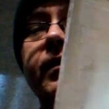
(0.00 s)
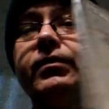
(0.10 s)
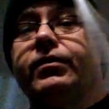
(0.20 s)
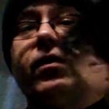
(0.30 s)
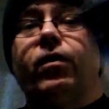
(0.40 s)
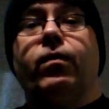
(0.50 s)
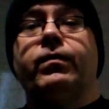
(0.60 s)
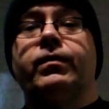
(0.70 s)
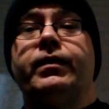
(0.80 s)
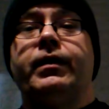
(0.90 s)
So
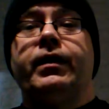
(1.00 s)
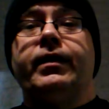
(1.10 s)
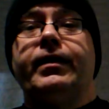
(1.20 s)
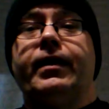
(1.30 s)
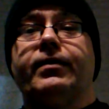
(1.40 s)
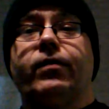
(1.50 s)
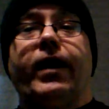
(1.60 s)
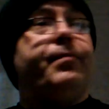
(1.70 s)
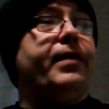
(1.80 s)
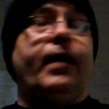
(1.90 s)
yeah, so
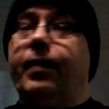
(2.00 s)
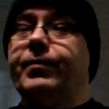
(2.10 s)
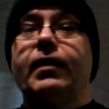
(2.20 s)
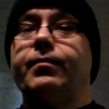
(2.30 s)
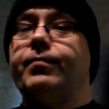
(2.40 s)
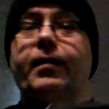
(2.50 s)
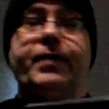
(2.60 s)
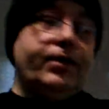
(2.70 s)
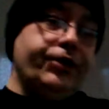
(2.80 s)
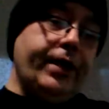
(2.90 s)
I admit I'm
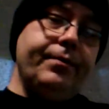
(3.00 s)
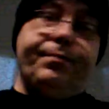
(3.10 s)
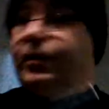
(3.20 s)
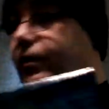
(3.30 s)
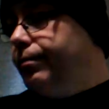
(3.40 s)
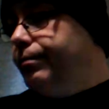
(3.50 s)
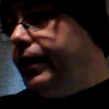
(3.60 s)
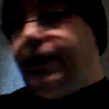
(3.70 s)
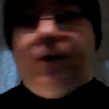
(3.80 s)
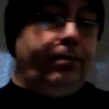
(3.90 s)
not ashamed to put a little
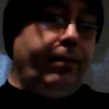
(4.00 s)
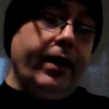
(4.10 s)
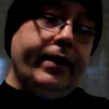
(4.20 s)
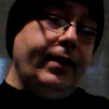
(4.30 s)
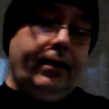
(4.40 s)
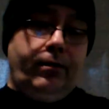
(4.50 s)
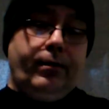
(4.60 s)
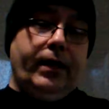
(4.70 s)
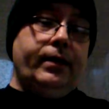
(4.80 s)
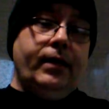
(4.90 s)
money in her pocket. I don't
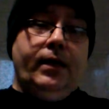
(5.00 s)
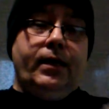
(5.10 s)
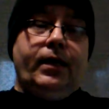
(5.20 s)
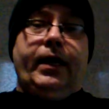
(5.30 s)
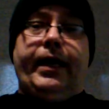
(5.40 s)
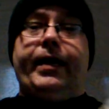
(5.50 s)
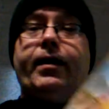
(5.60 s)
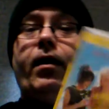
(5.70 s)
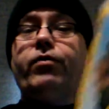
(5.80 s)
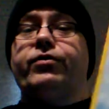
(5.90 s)
mind. And
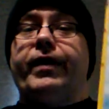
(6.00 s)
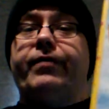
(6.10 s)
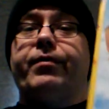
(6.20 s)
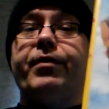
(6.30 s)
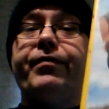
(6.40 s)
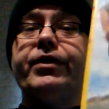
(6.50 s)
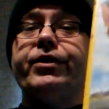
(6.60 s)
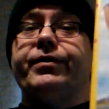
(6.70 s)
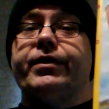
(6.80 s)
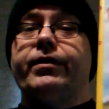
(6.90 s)
I also have the movie
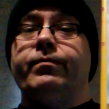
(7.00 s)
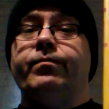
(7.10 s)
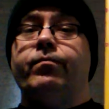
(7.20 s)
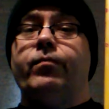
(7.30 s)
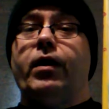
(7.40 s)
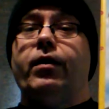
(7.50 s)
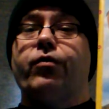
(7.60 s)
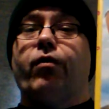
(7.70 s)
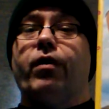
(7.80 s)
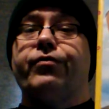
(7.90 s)
she was in,
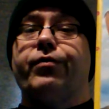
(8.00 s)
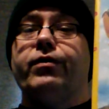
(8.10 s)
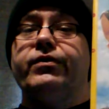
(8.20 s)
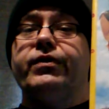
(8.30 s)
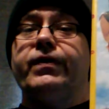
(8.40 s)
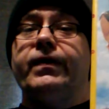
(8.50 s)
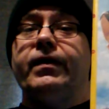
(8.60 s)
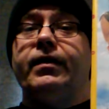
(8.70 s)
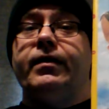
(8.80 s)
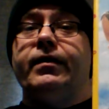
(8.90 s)
Crossroads.
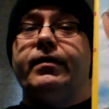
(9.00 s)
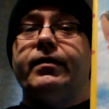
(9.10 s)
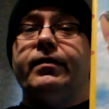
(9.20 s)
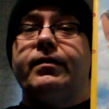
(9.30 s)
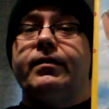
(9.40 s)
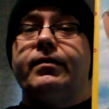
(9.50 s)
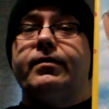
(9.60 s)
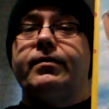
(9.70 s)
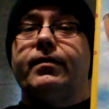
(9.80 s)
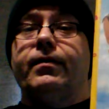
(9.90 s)

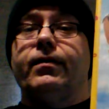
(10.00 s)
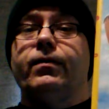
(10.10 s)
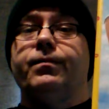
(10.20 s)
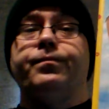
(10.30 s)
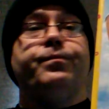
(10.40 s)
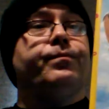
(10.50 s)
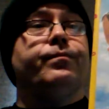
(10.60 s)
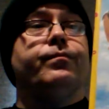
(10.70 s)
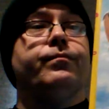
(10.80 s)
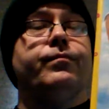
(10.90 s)
So
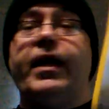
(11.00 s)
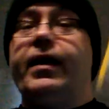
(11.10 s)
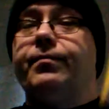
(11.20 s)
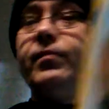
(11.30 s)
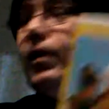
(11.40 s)
yeah.